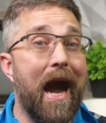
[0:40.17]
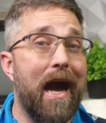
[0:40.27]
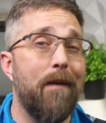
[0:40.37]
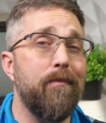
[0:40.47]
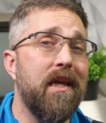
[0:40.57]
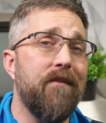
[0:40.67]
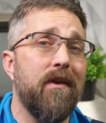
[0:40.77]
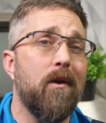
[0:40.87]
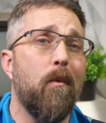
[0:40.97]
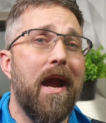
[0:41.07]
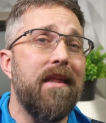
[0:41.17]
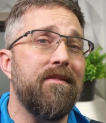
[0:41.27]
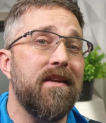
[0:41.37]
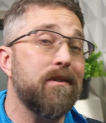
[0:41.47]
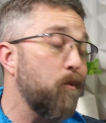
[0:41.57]
I'm giving away
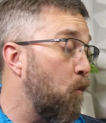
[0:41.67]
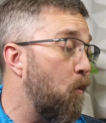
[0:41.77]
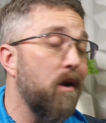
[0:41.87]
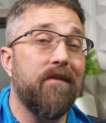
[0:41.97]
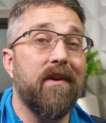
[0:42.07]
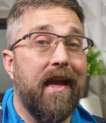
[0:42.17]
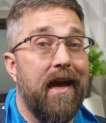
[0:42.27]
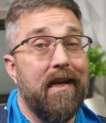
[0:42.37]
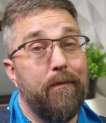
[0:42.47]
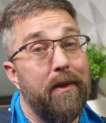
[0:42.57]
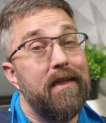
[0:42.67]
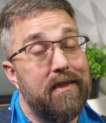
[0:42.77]
this one-of-a-kind P